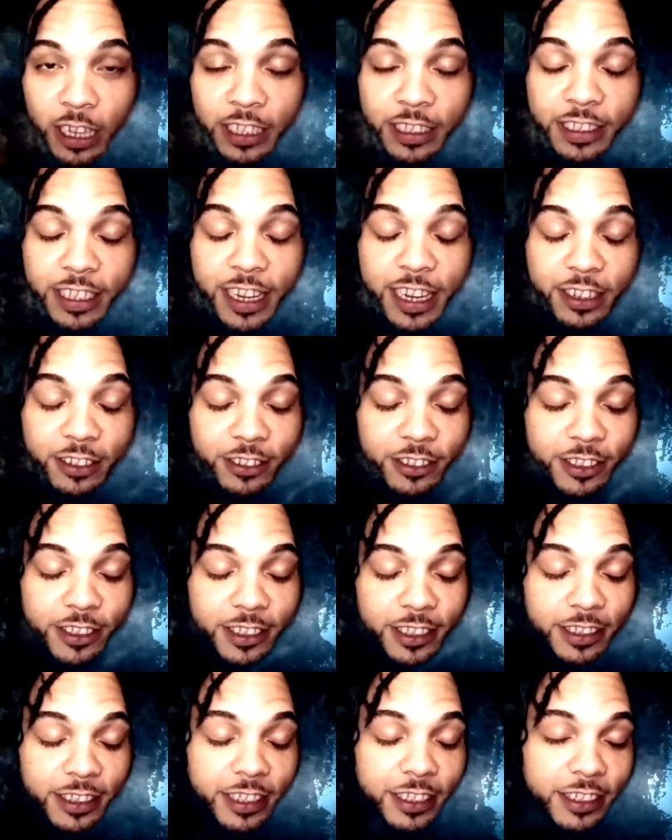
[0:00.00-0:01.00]

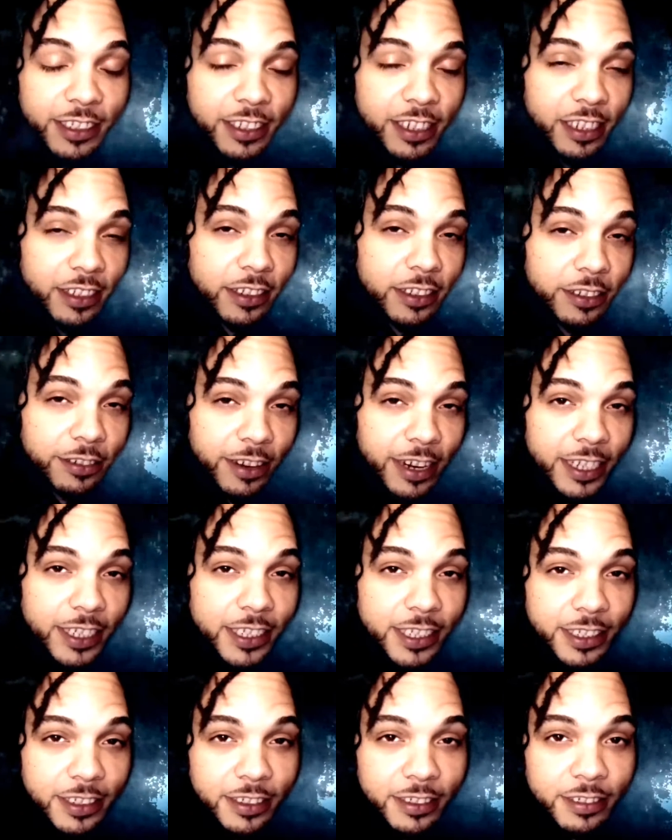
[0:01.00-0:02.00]
entails that there's another
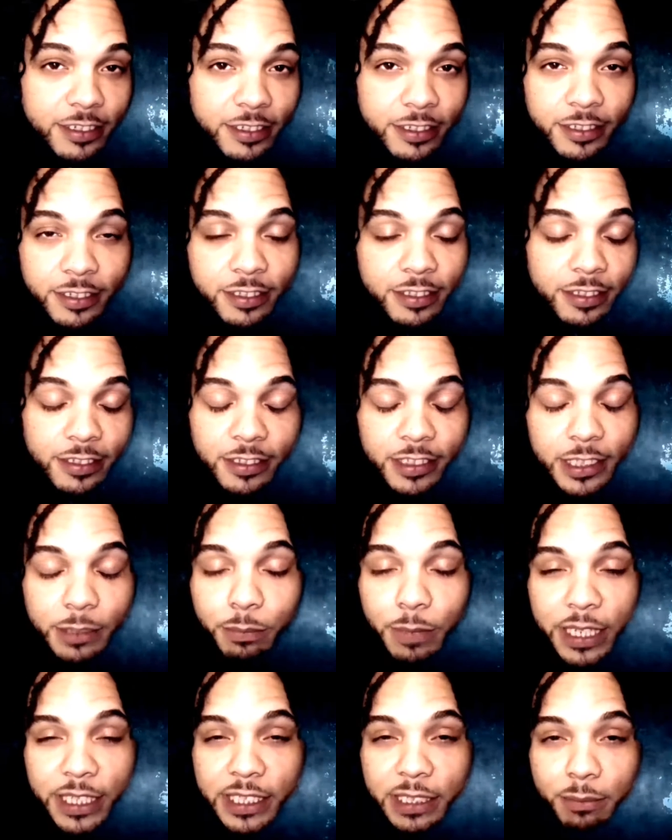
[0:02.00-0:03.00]
direction. It's
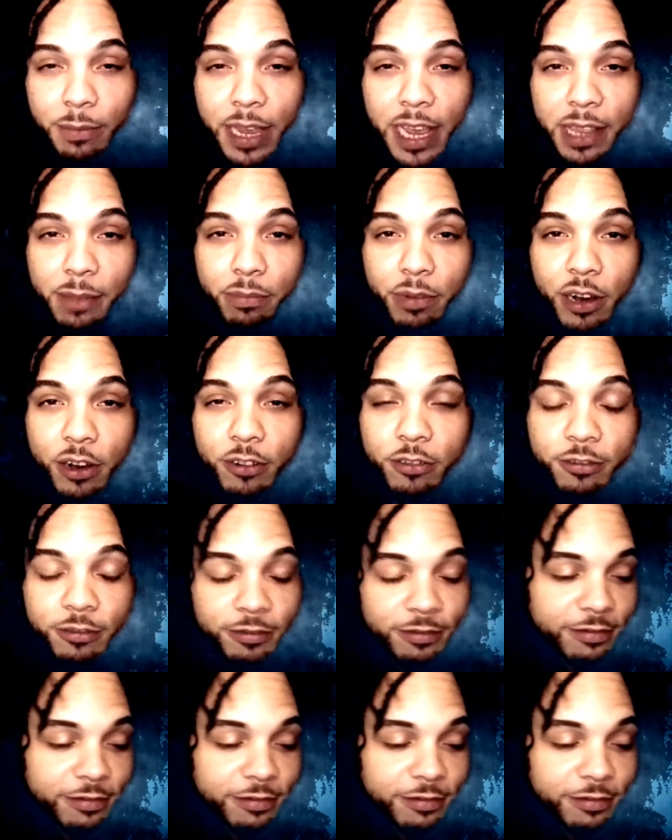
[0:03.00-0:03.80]
basic math, bro.